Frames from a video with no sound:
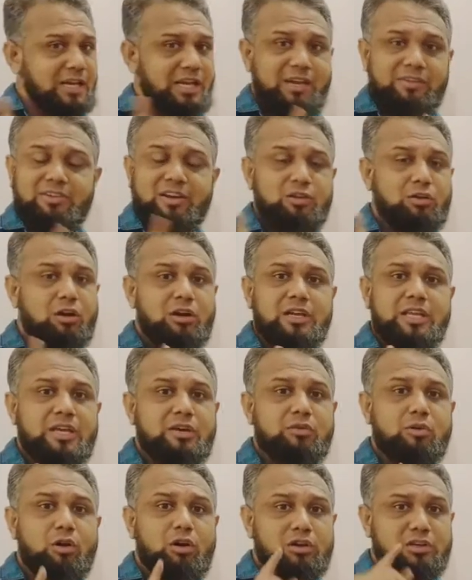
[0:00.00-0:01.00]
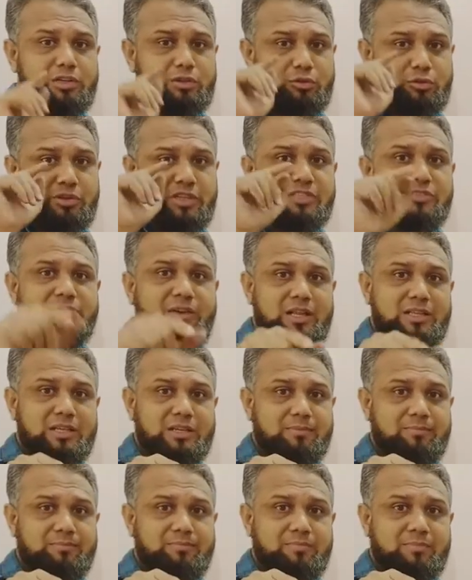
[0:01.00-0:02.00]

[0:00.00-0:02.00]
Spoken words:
He will not give order to his father.